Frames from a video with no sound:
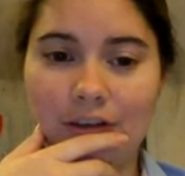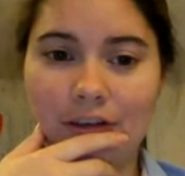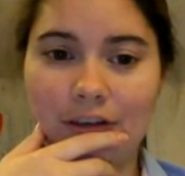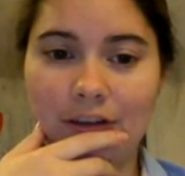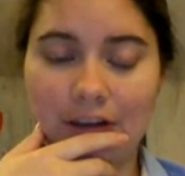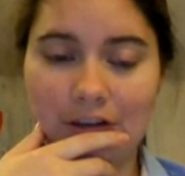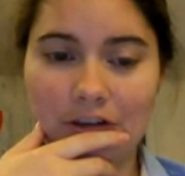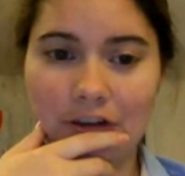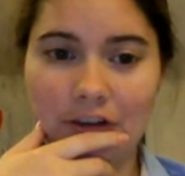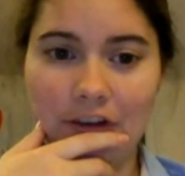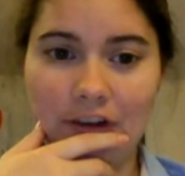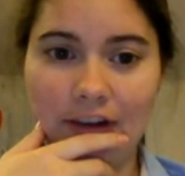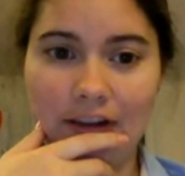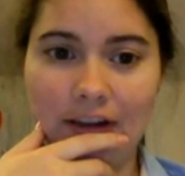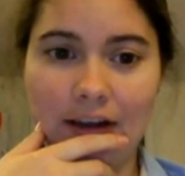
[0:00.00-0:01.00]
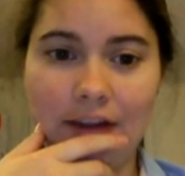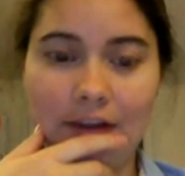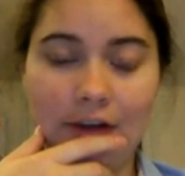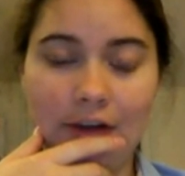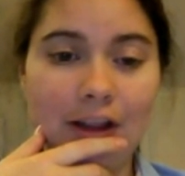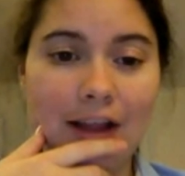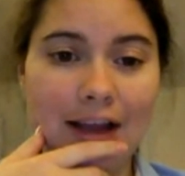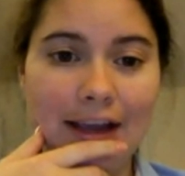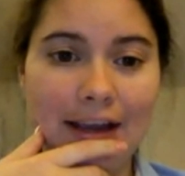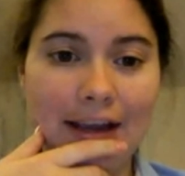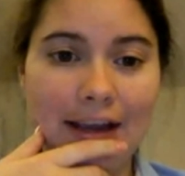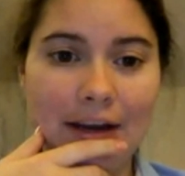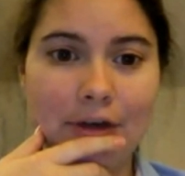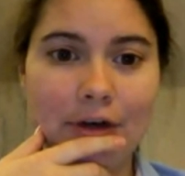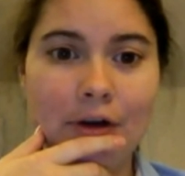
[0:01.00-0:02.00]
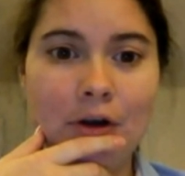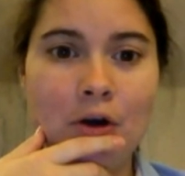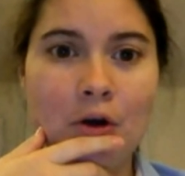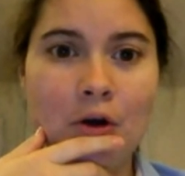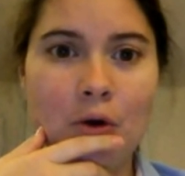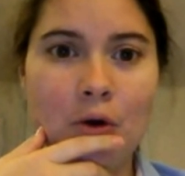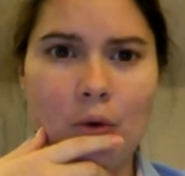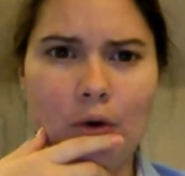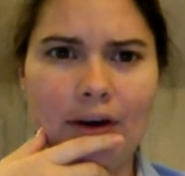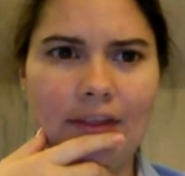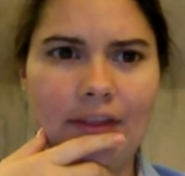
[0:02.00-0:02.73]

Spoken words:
electricity, either a client number or,